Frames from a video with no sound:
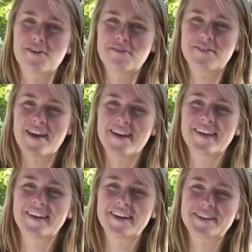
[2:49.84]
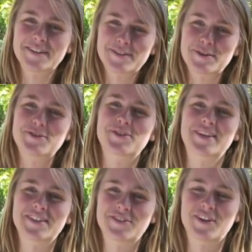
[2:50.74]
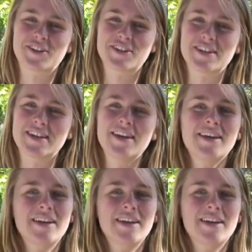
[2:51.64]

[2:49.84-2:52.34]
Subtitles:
all of that social construction,